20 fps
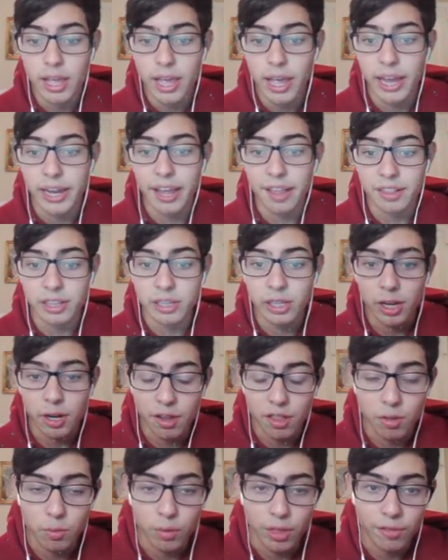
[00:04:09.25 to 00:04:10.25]
And he has
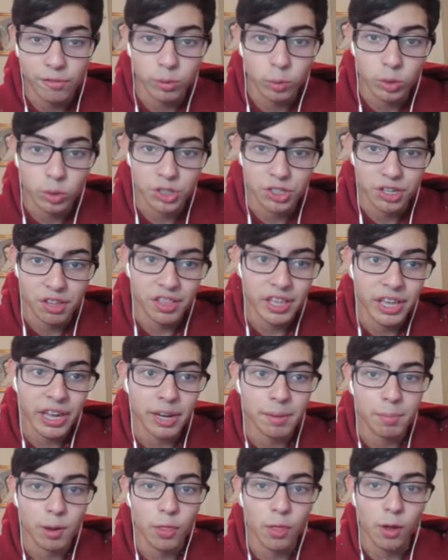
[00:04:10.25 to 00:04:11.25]
Clerics with Florges,
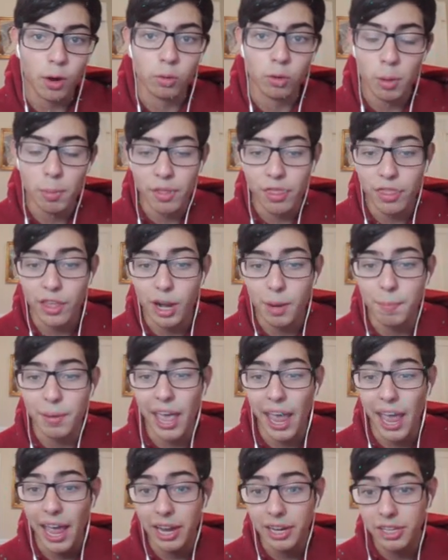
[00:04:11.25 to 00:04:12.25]
getting both
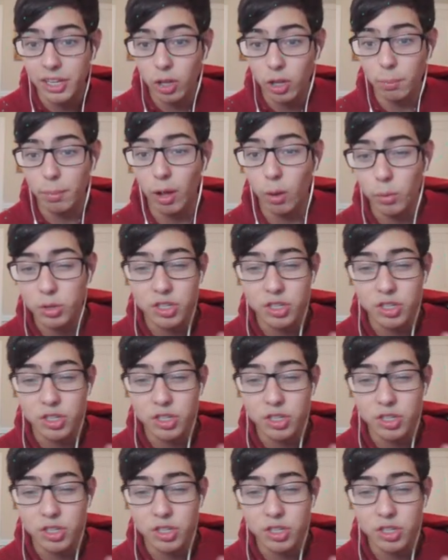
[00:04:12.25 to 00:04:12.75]
Aromatherapy and Heal Bell,